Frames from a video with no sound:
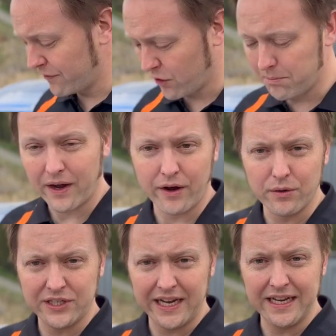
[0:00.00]
I've got my
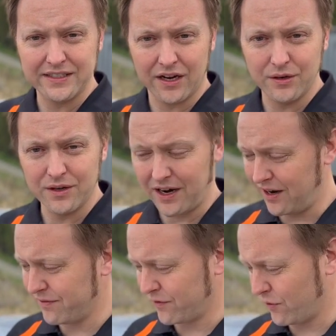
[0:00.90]
notes here, so
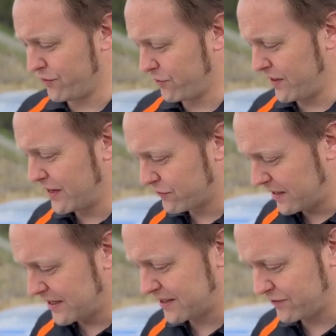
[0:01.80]
I've gone through the entry list.